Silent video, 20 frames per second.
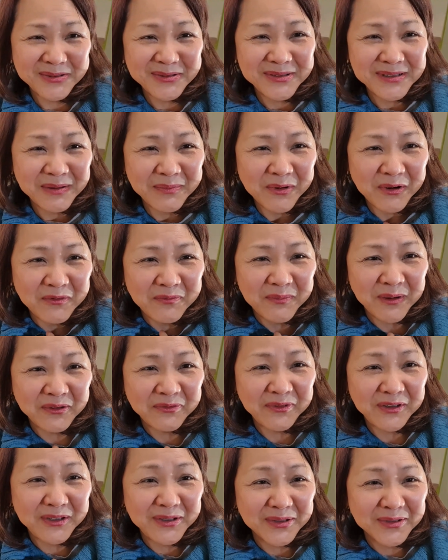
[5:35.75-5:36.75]
some of my
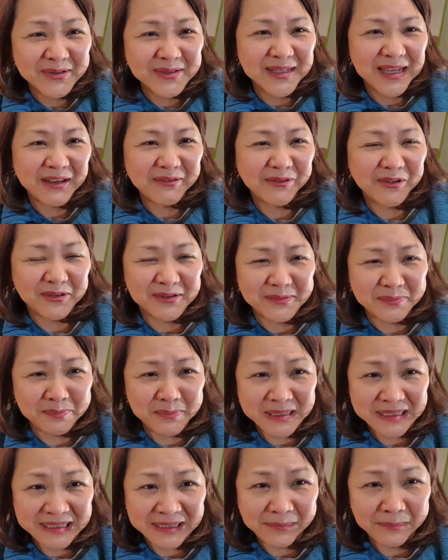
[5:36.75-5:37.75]
videos have got
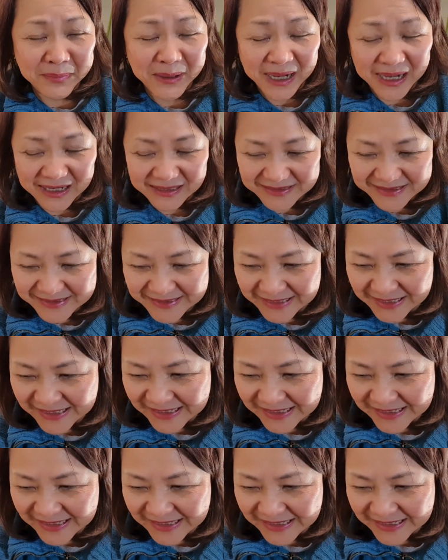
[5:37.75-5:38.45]
missing parts.